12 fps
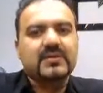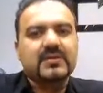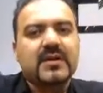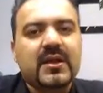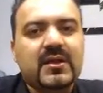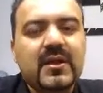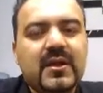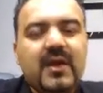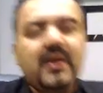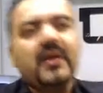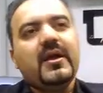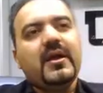they
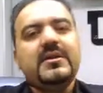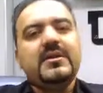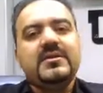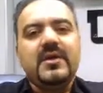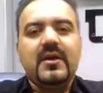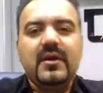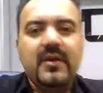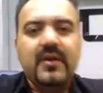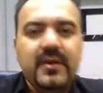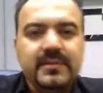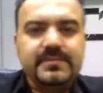hate the